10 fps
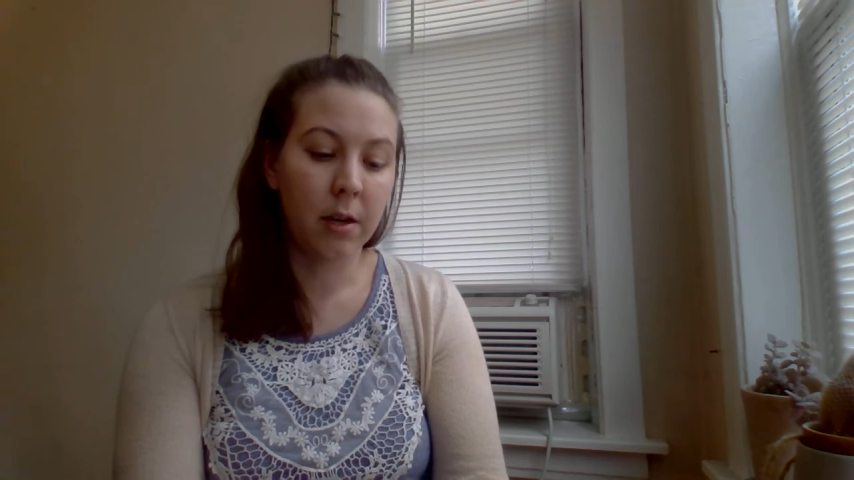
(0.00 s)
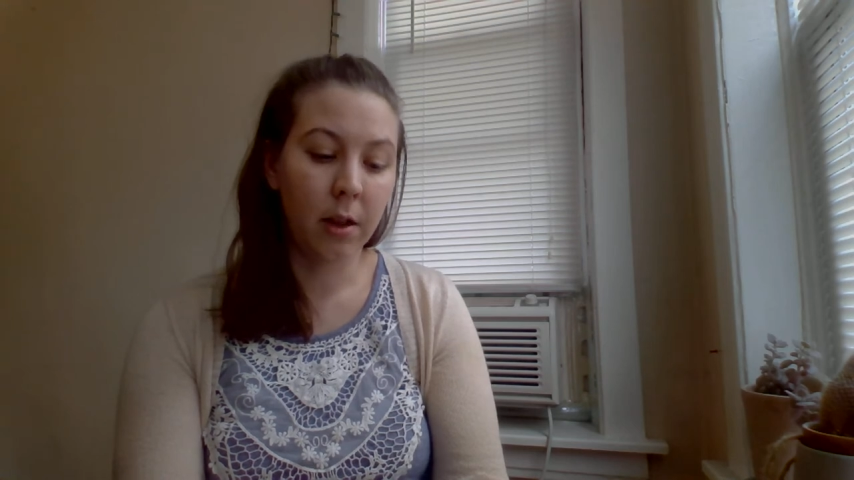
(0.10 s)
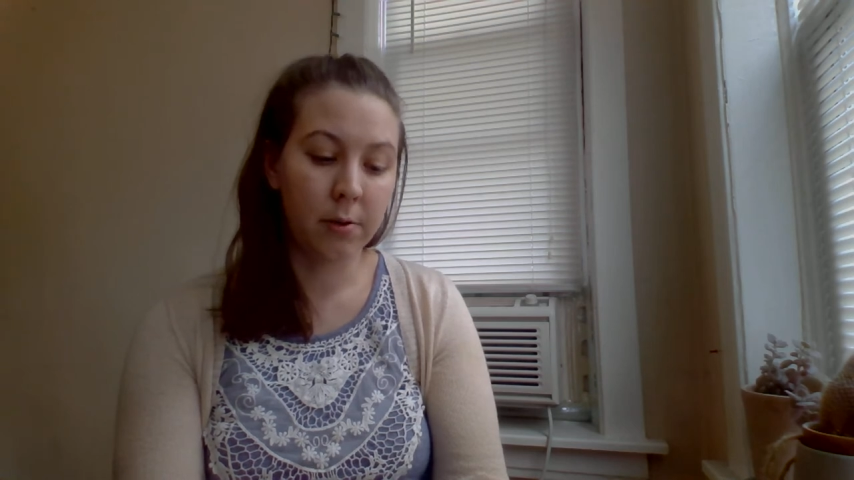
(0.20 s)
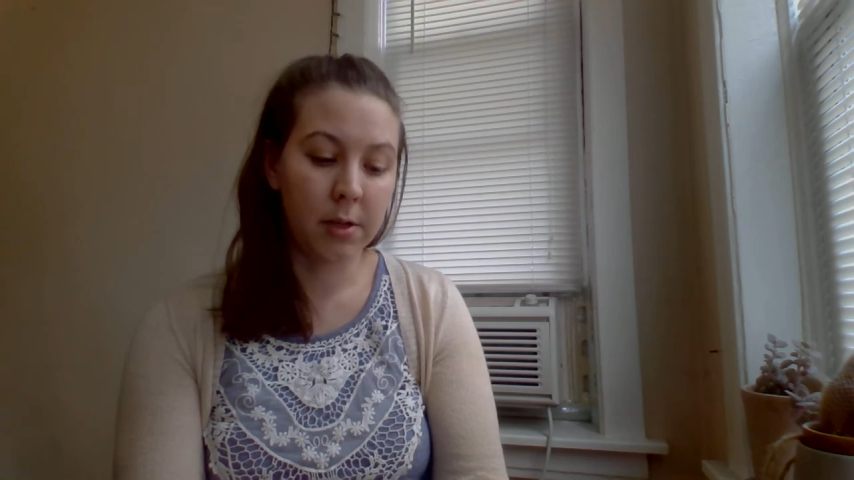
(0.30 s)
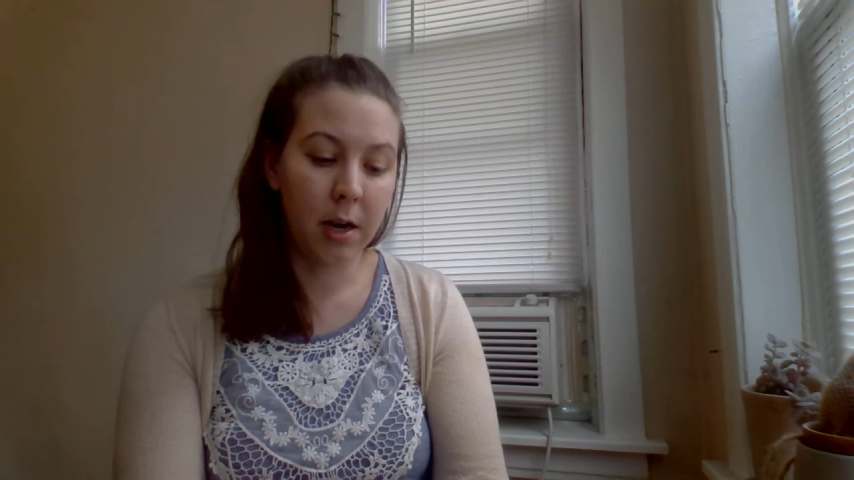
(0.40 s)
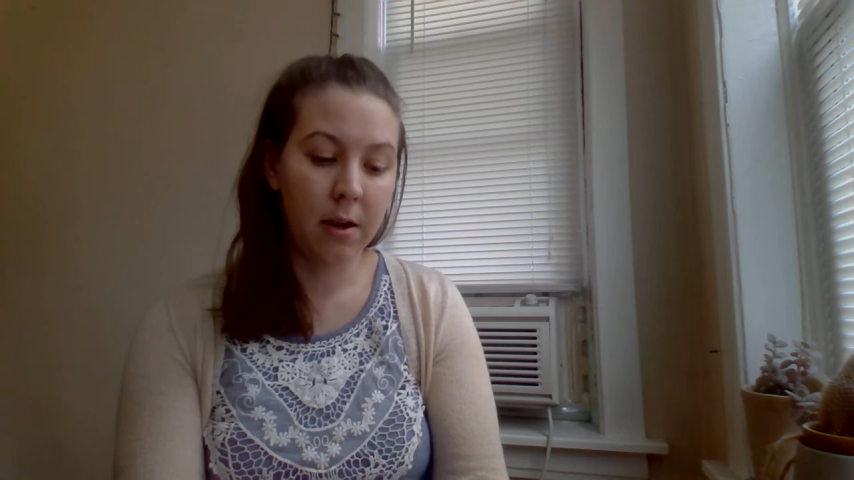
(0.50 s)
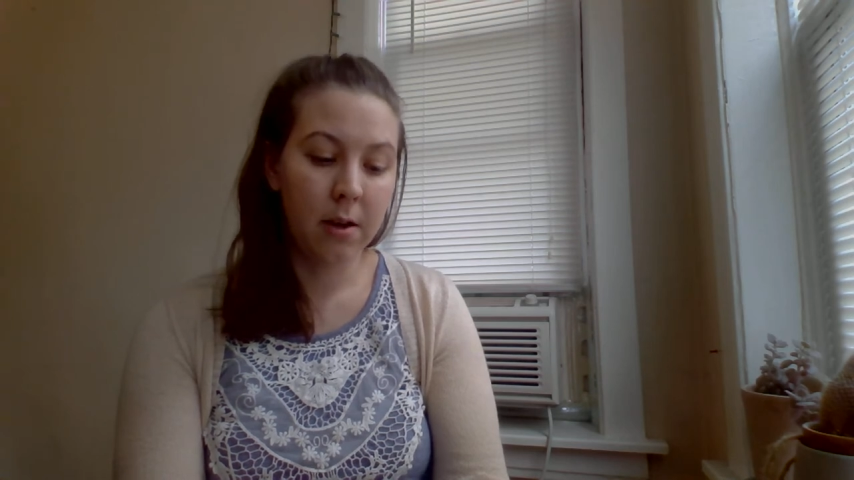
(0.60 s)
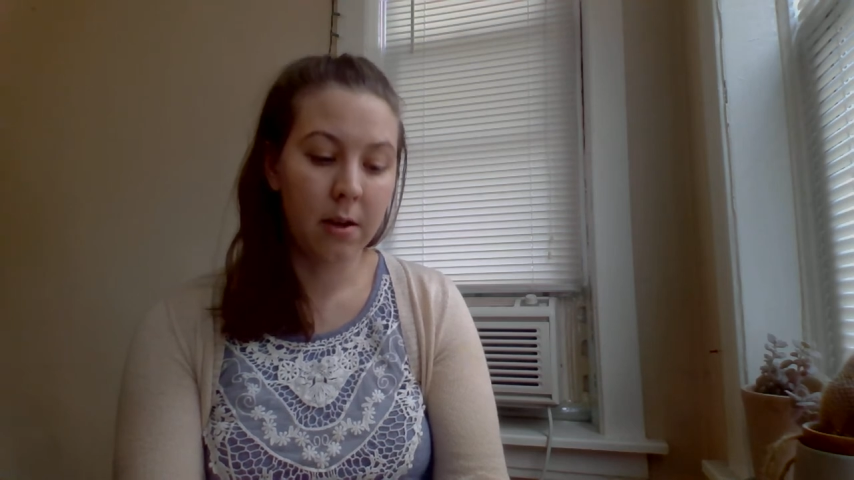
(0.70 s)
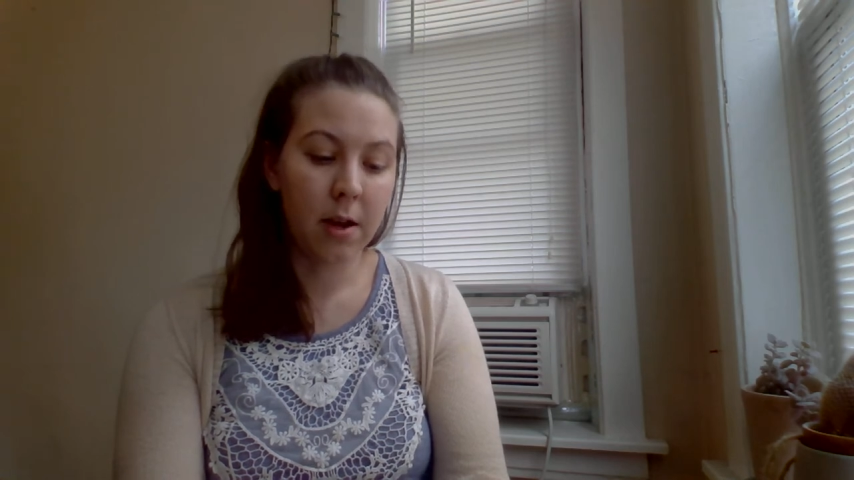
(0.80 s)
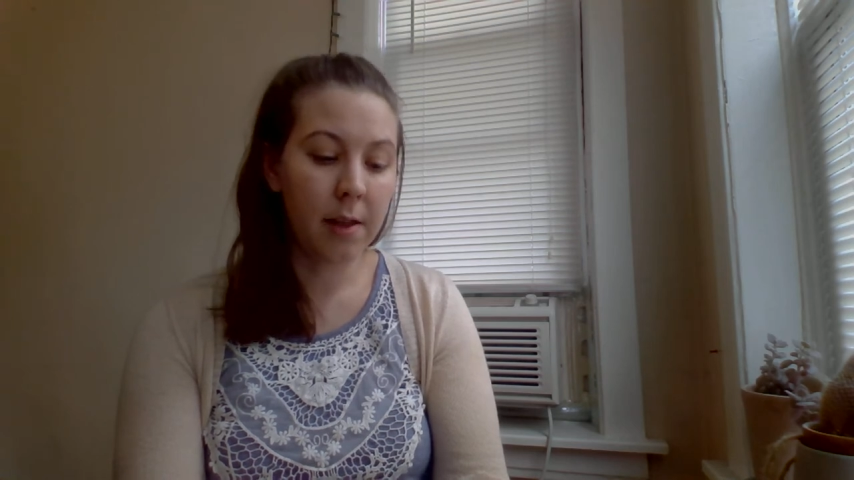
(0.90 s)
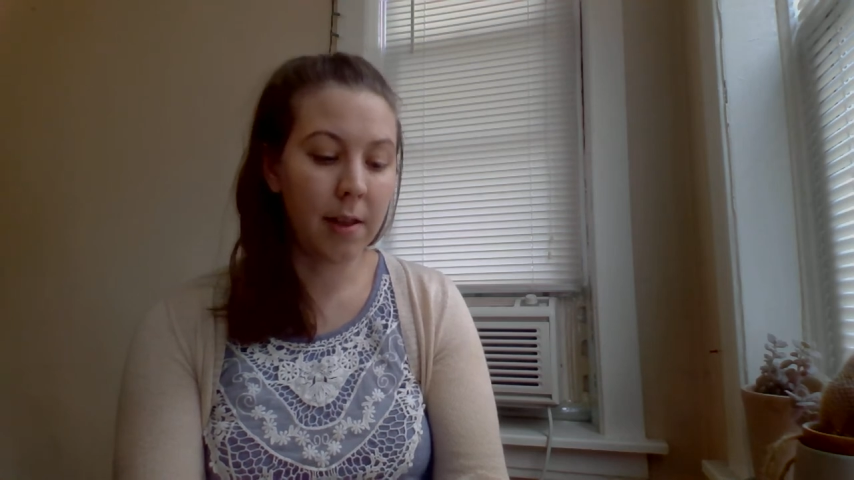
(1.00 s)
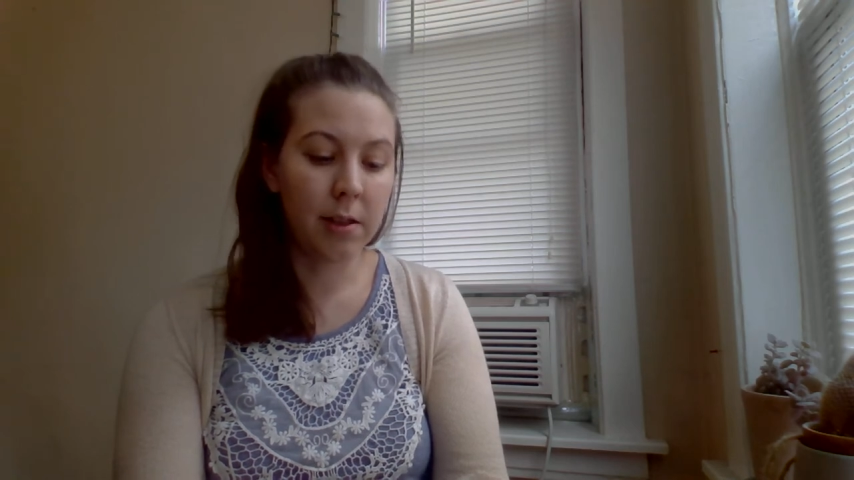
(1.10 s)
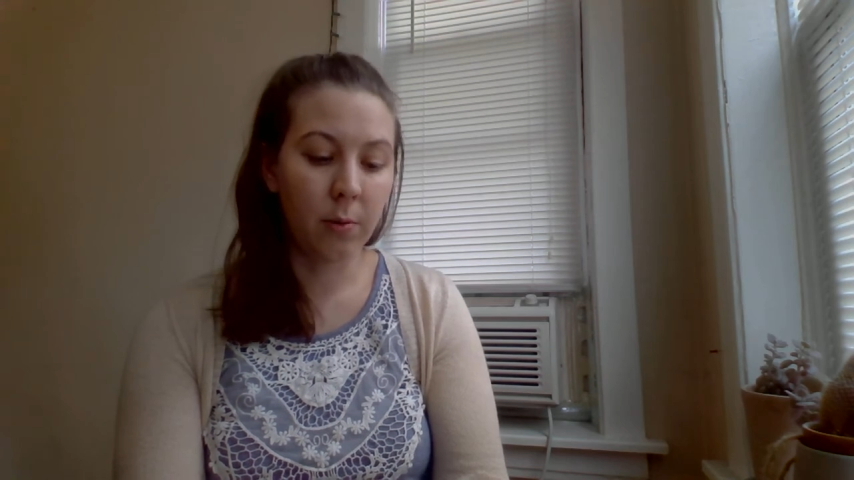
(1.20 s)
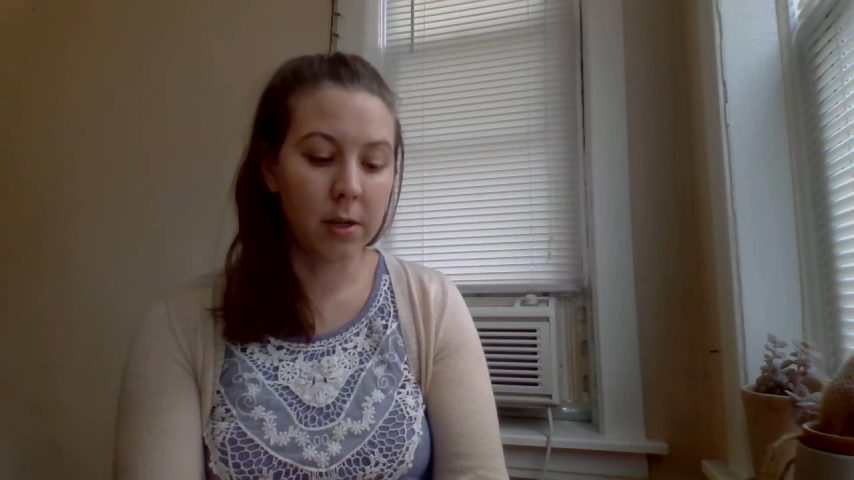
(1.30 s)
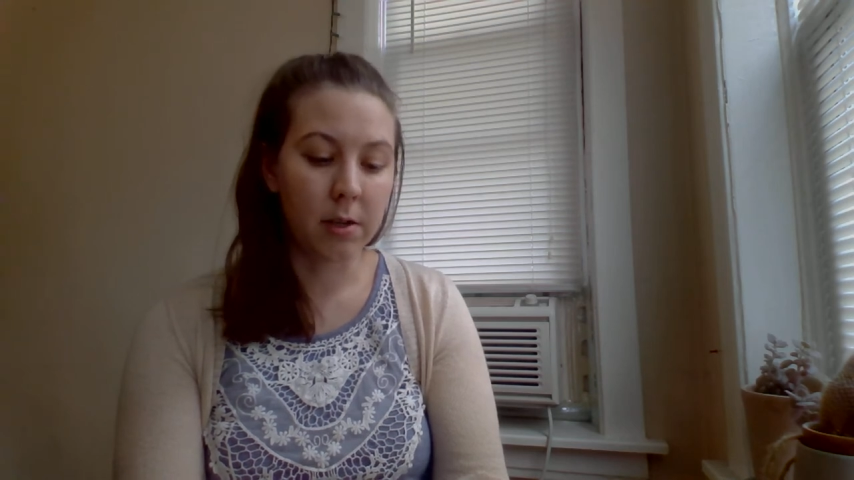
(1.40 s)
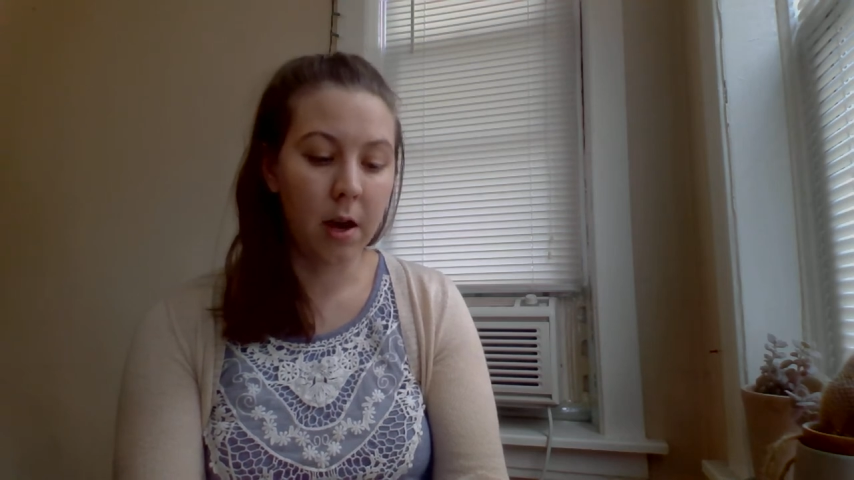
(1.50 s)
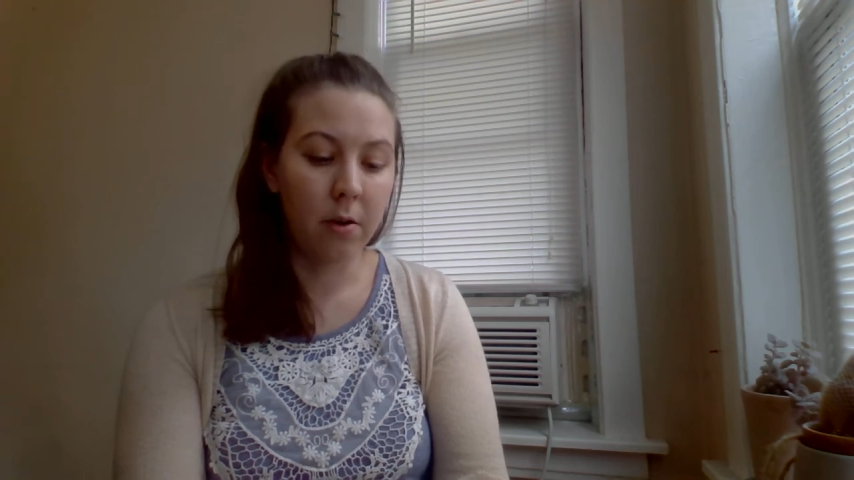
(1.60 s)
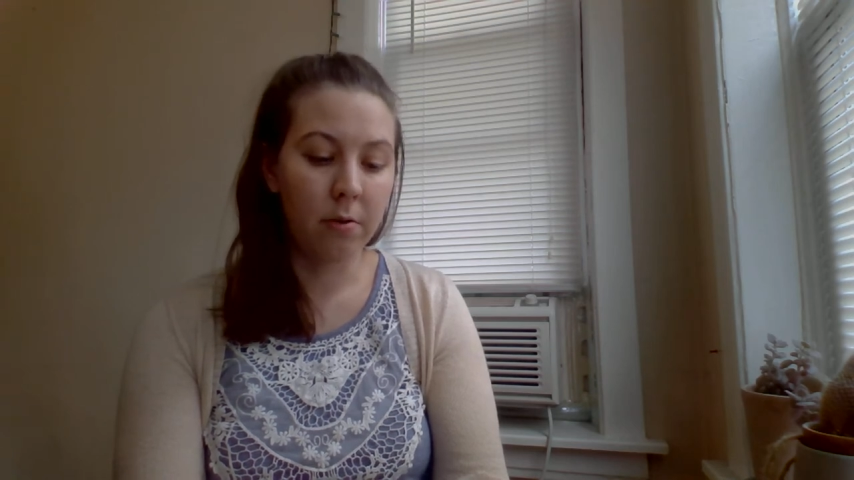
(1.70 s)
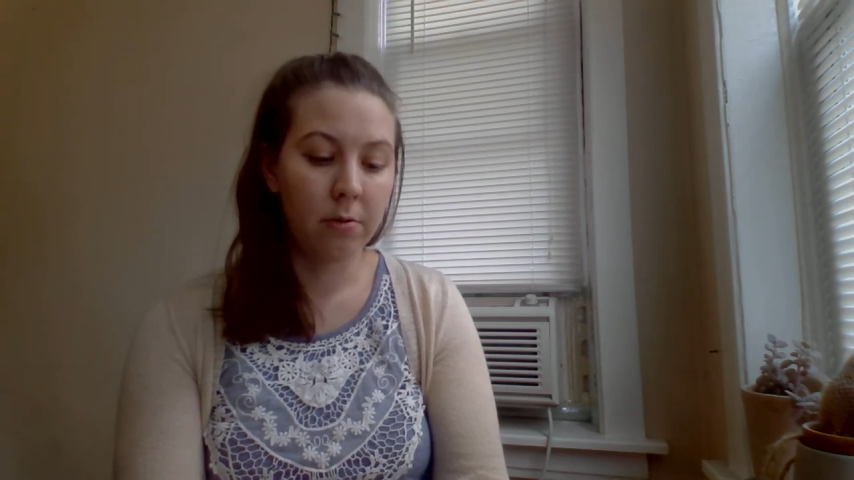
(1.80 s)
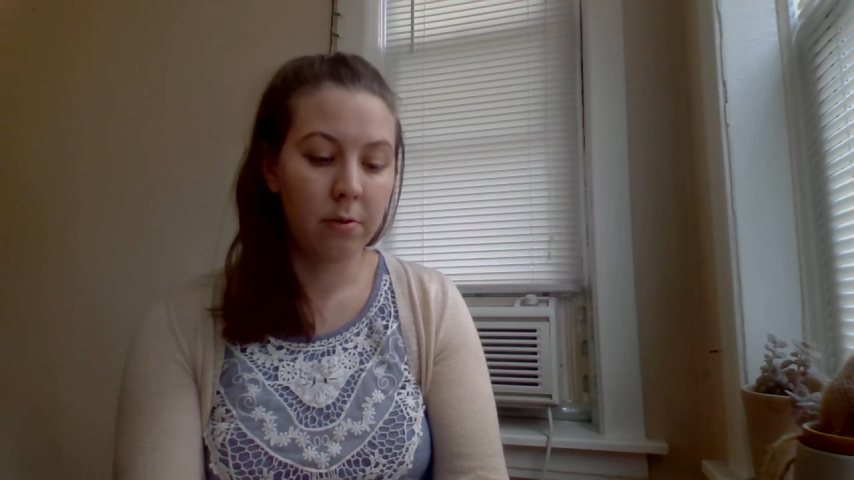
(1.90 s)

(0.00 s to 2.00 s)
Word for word: closer, and let the words go.